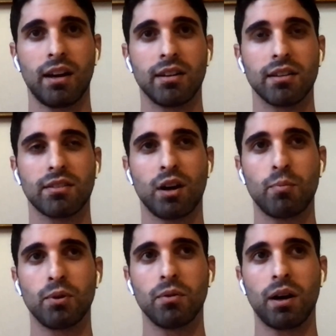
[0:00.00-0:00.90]
I guess,
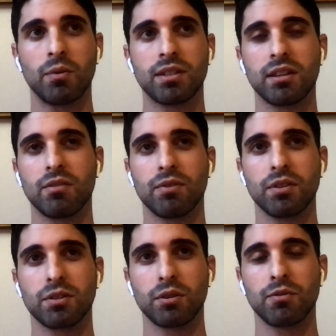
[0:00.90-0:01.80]
couple, I would say the
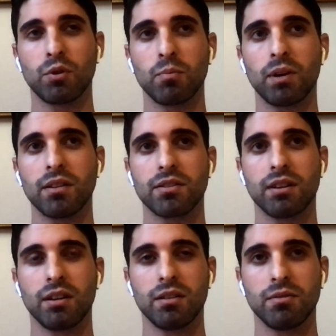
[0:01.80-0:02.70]
first three or four months
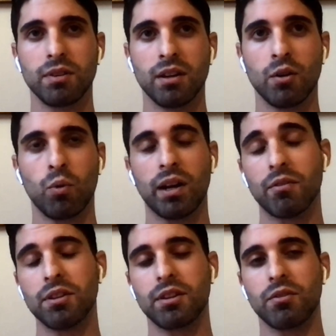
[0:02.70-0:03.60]
of when
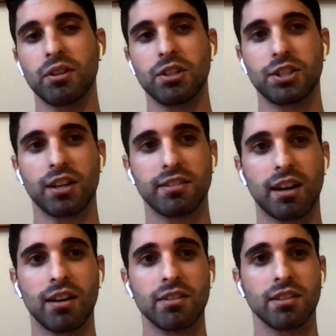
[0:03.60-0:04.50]
everything really shut
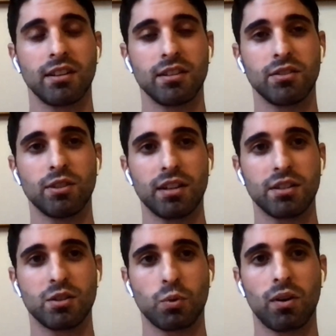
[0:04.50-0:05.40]
down in
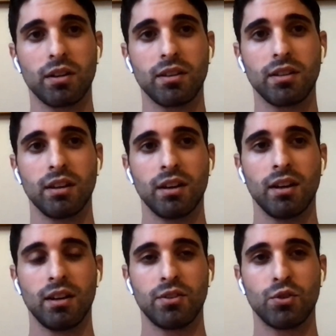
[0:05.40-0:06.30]
2020
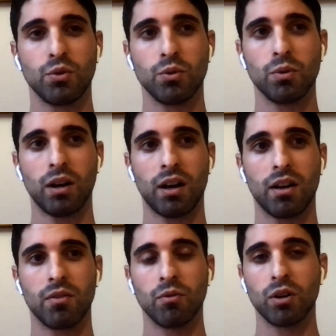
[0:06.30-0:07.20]
to
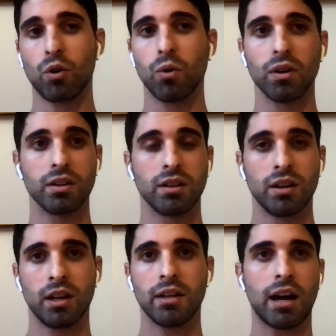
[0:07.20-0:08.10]
uh, record
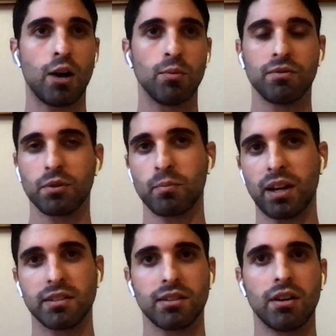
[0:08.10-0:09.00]
an album for
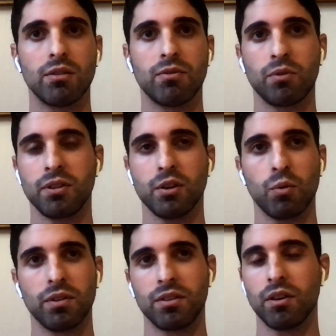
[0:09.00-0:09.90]
myself, you know,
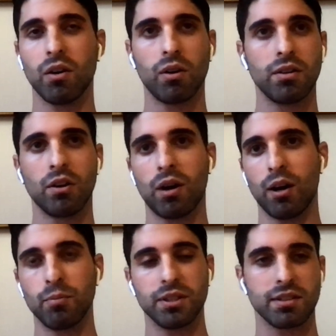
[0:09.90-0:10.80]
with no no
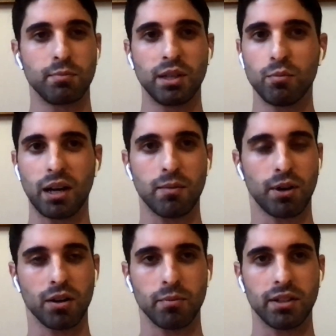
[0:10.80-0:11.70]
help, just me in my
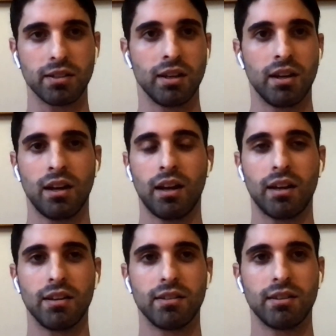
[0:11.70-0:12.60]
apartment,
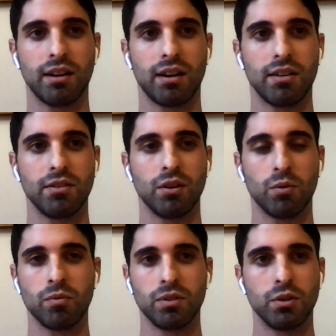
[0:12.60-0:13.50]
and uh, you
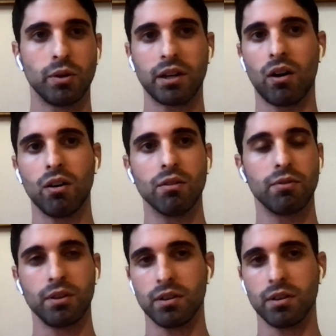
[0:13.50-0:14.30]
know, doing all of